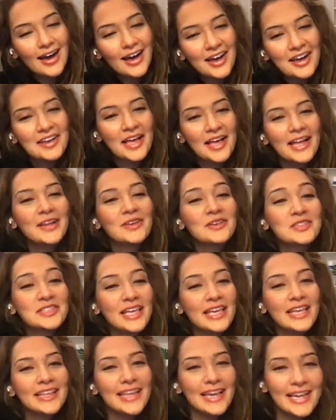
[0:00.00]
I know,
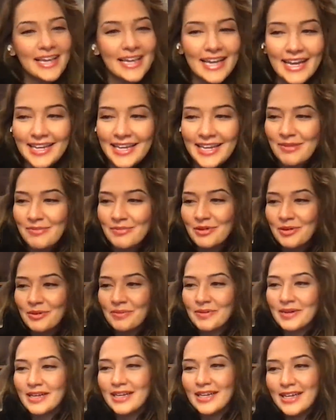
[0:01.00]
stay in that goddamn
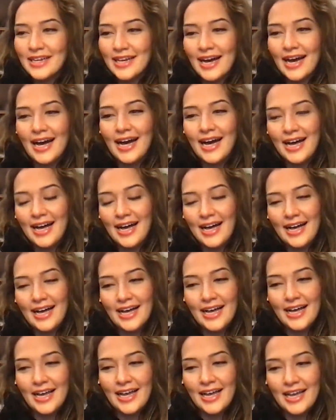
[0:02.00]
room.
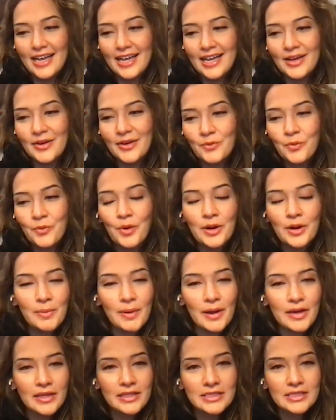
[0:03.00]
Uh what
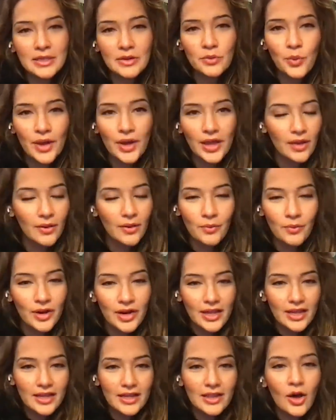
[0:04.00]
about it's like wait
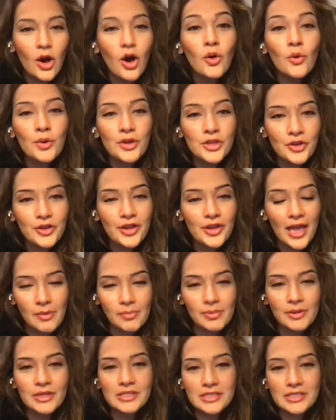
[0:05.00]
what oh when you're
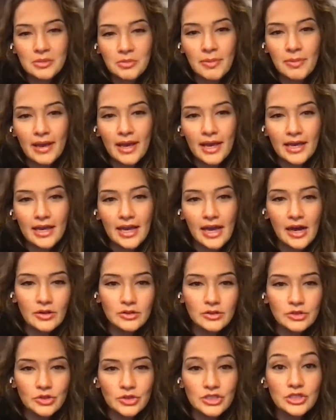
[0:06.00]
camping sleeping bag
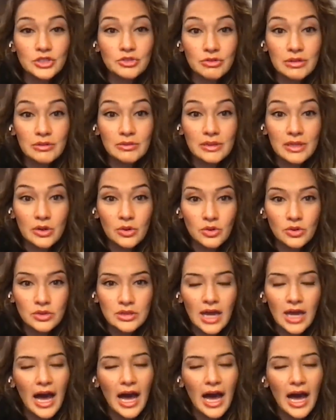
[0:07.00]
outdoors it's really really cold
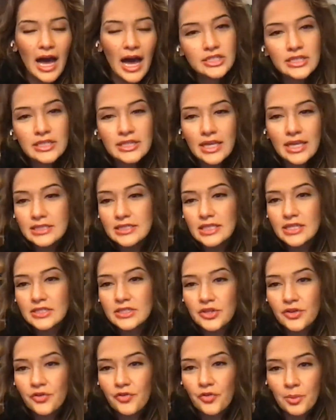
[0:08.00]
i actually that's
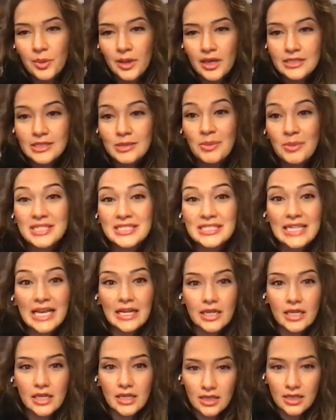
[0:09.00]
easier for me because i'm
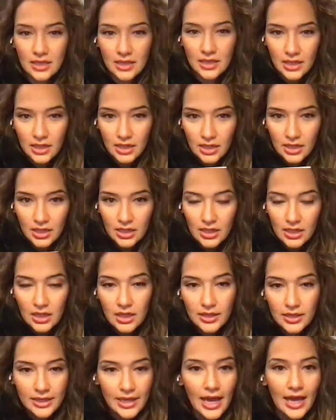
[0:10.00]
excited what?
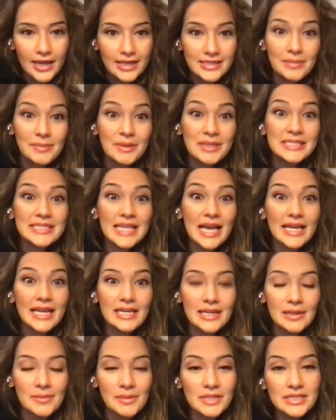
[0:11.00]
yeah because i'm
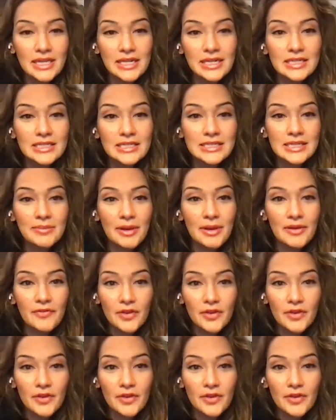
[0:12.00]
excited i'm excited to see my